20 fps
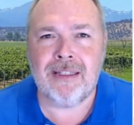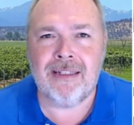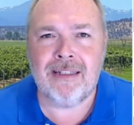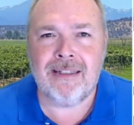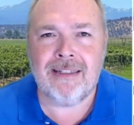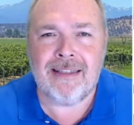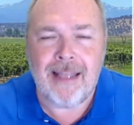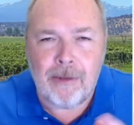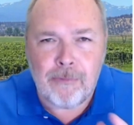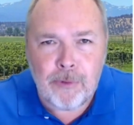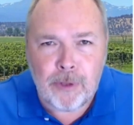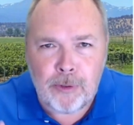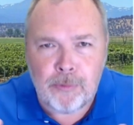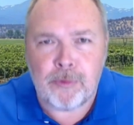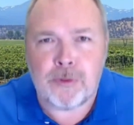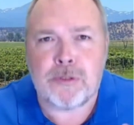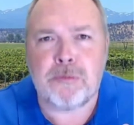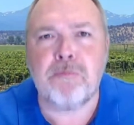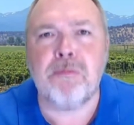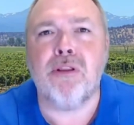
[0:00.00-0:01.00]
That word
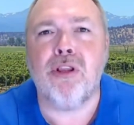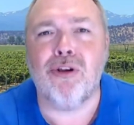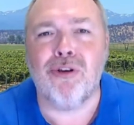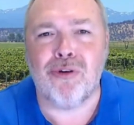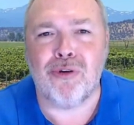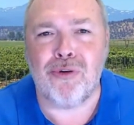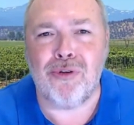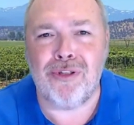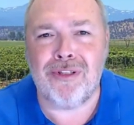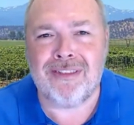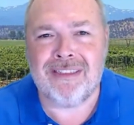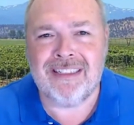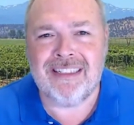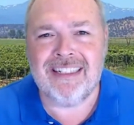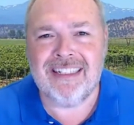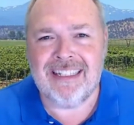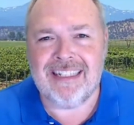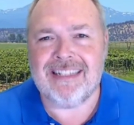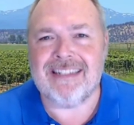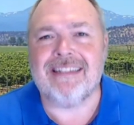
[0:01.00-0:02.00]
was plural.
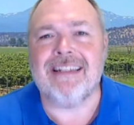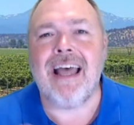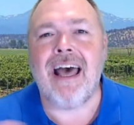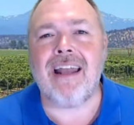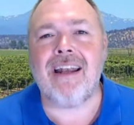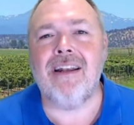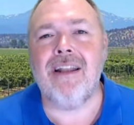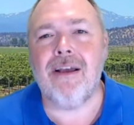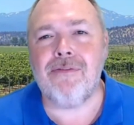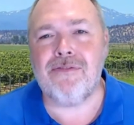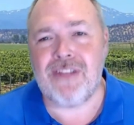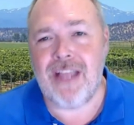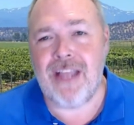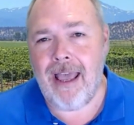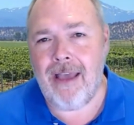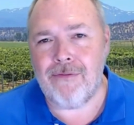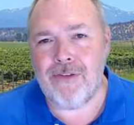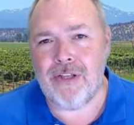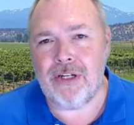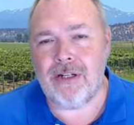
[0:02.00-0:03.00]
It is not enough to
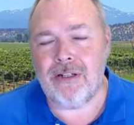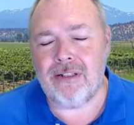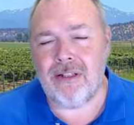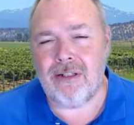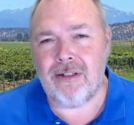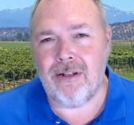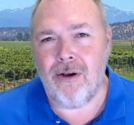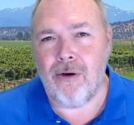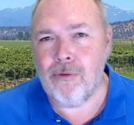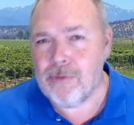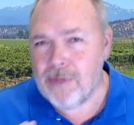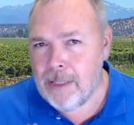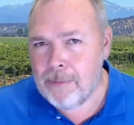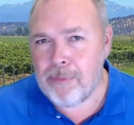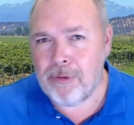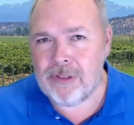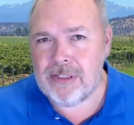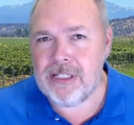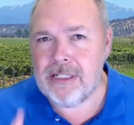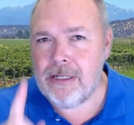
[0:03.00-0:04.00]
have it only
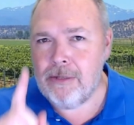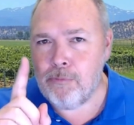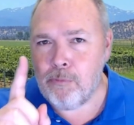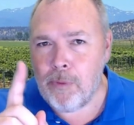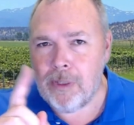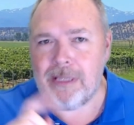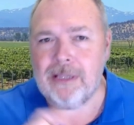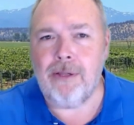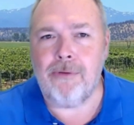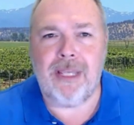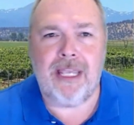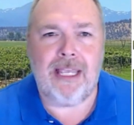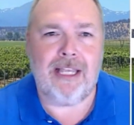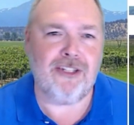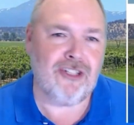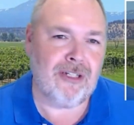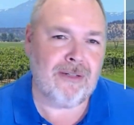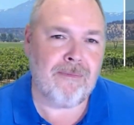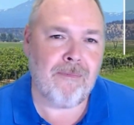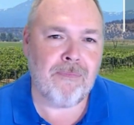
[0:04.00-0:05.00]
printed in one
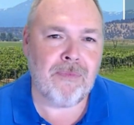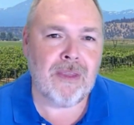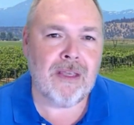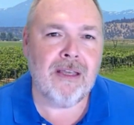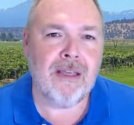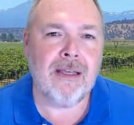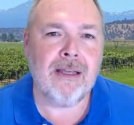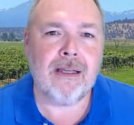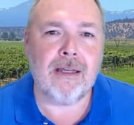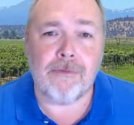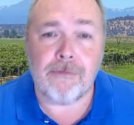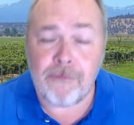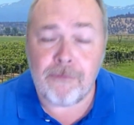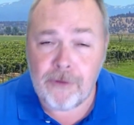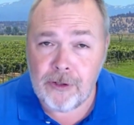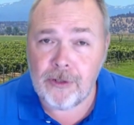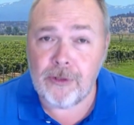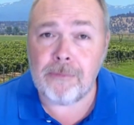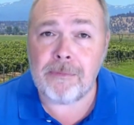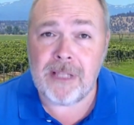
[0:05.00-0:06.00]
location.
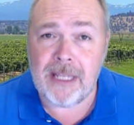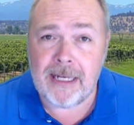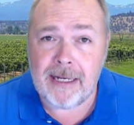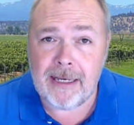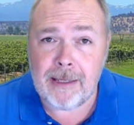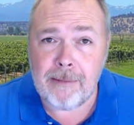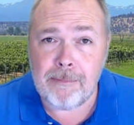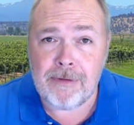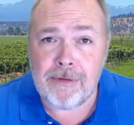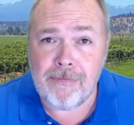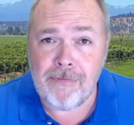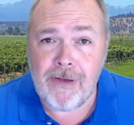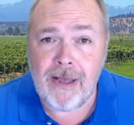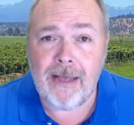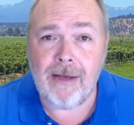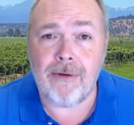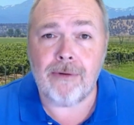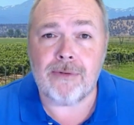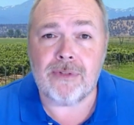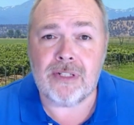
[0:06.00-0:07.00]
Confirm that it can be
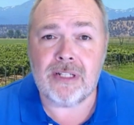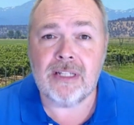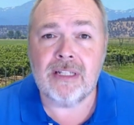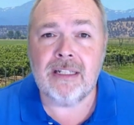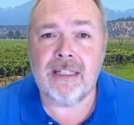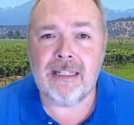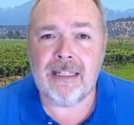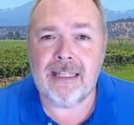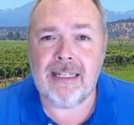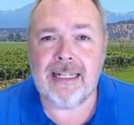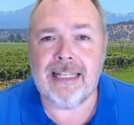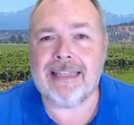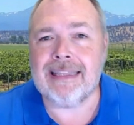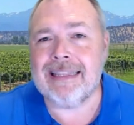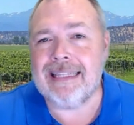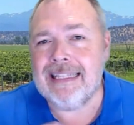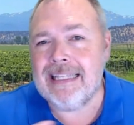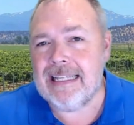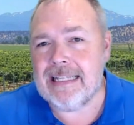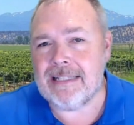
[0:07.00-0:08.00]
found in at
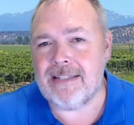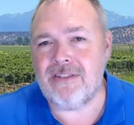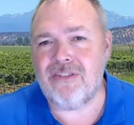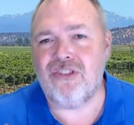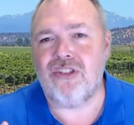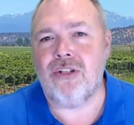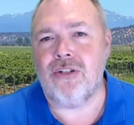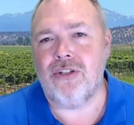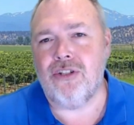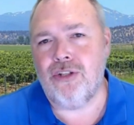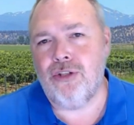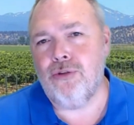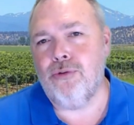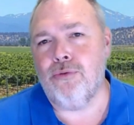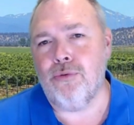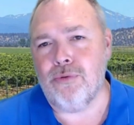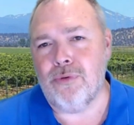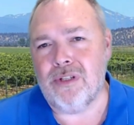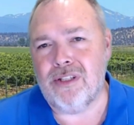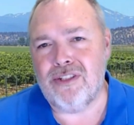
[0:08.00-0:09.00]
least
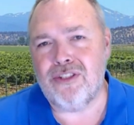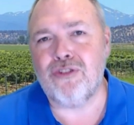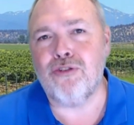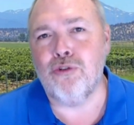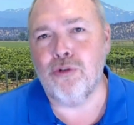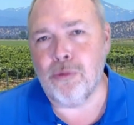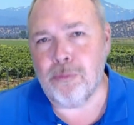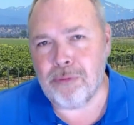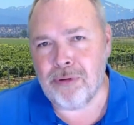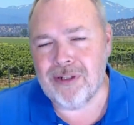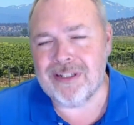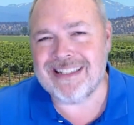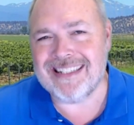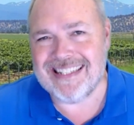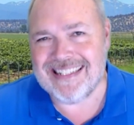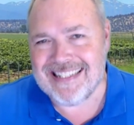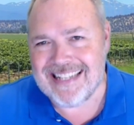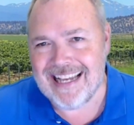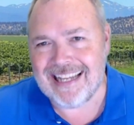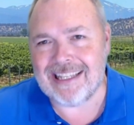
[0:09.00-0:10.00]
2 school
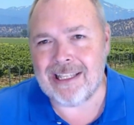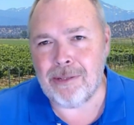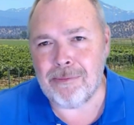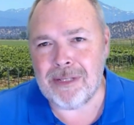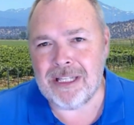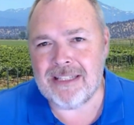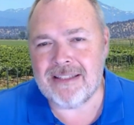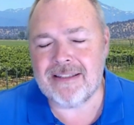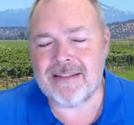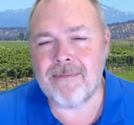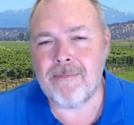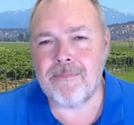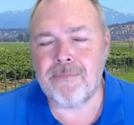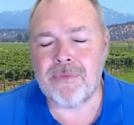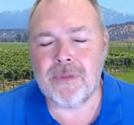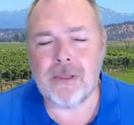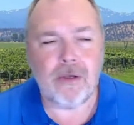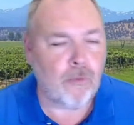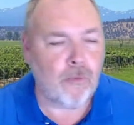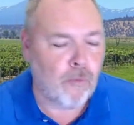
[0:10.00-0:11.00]
printed documents.
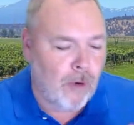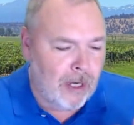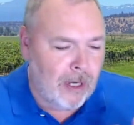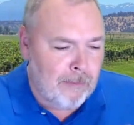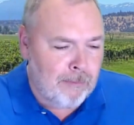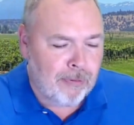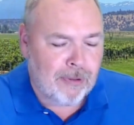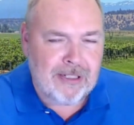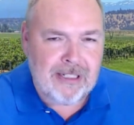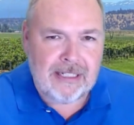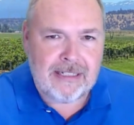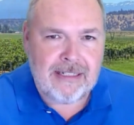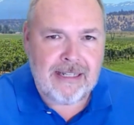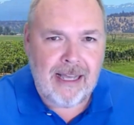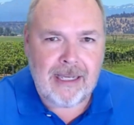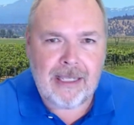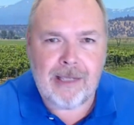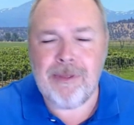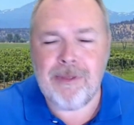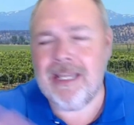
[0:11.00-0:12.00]
One printed
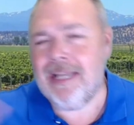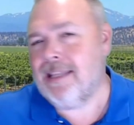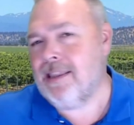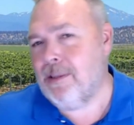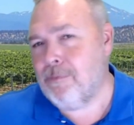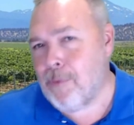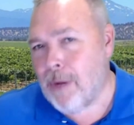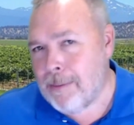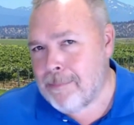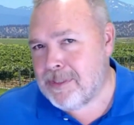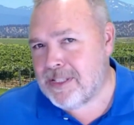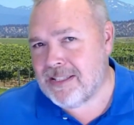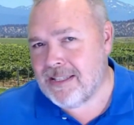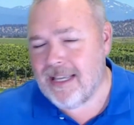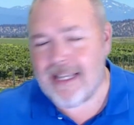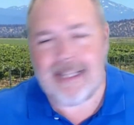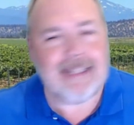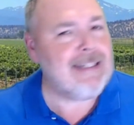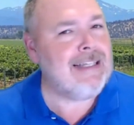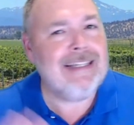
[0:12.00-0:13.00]
document on the
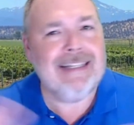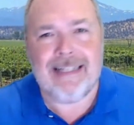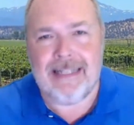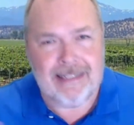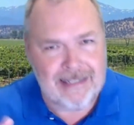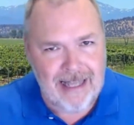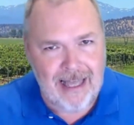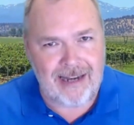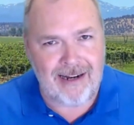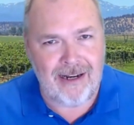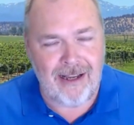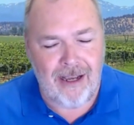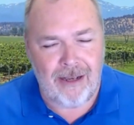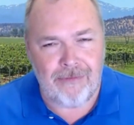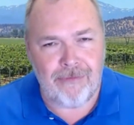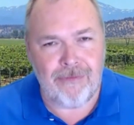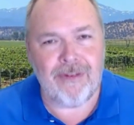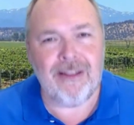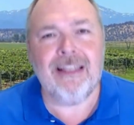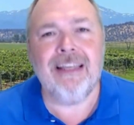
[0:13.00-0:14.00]
website is not
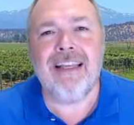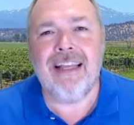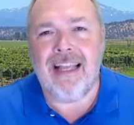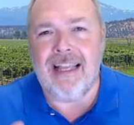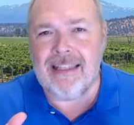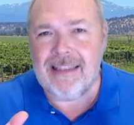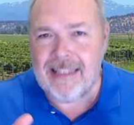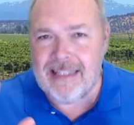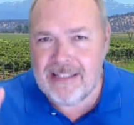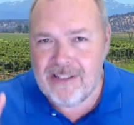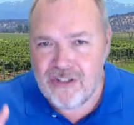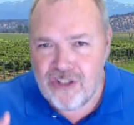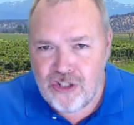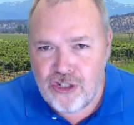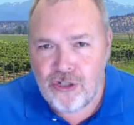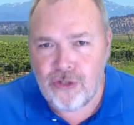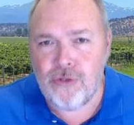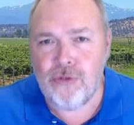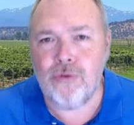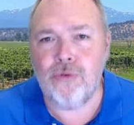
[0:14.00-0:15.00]
enough. At least
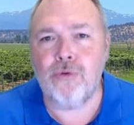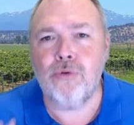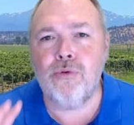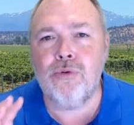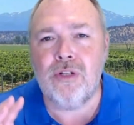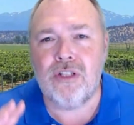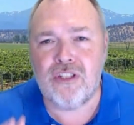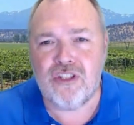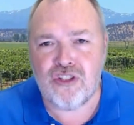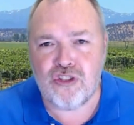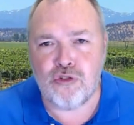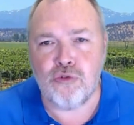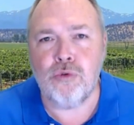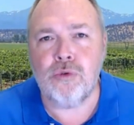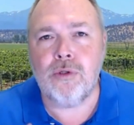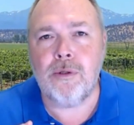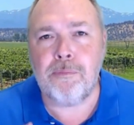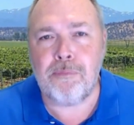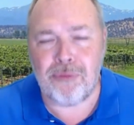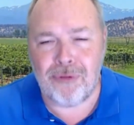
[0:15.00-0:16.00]
2
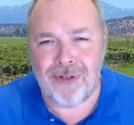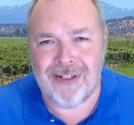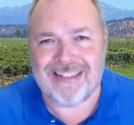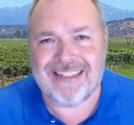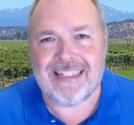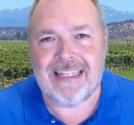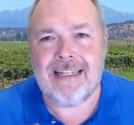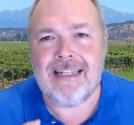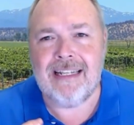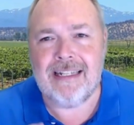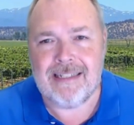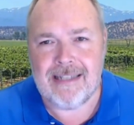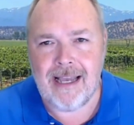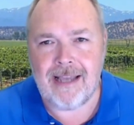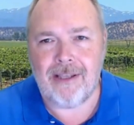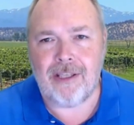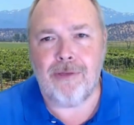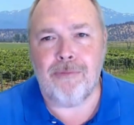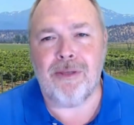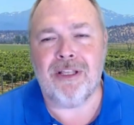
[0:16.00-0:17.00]
school printed
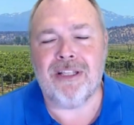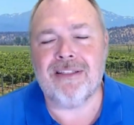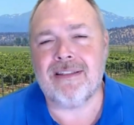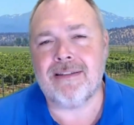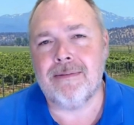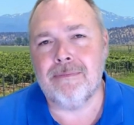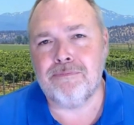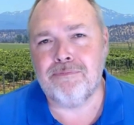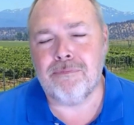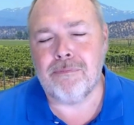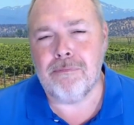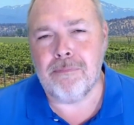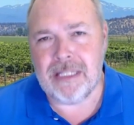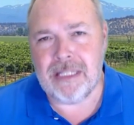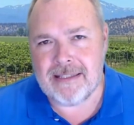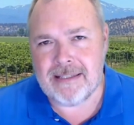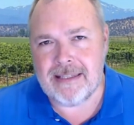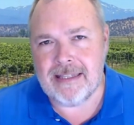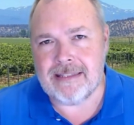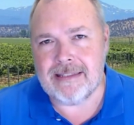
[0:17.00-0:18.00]
documents
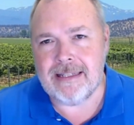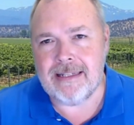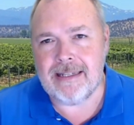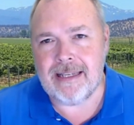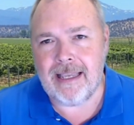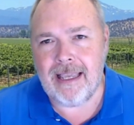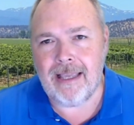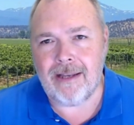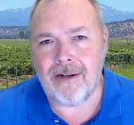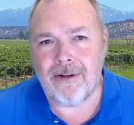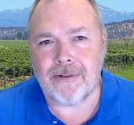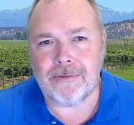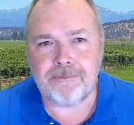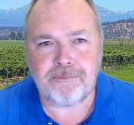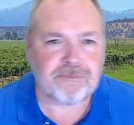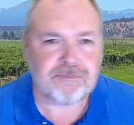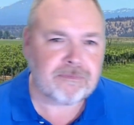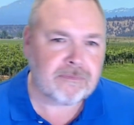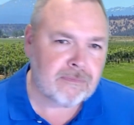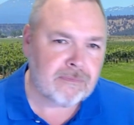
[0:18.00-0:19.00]
meets this indicator.
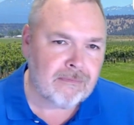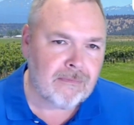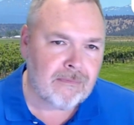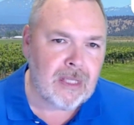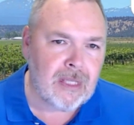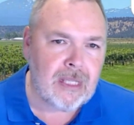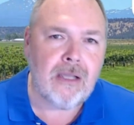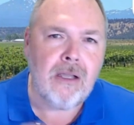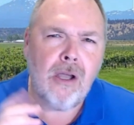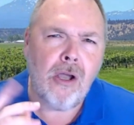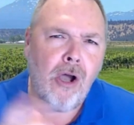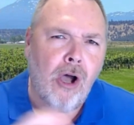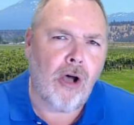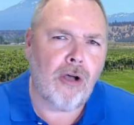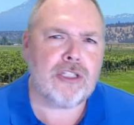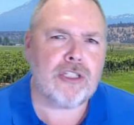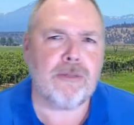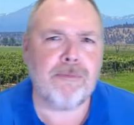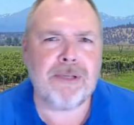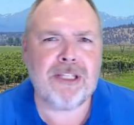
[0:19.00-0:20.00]

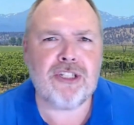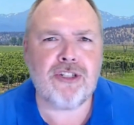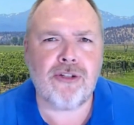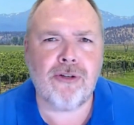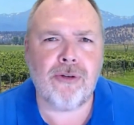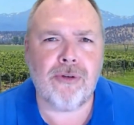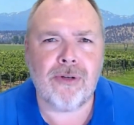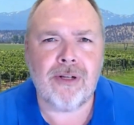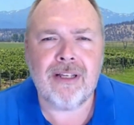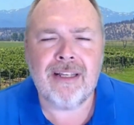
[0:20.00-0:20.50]
Also be sure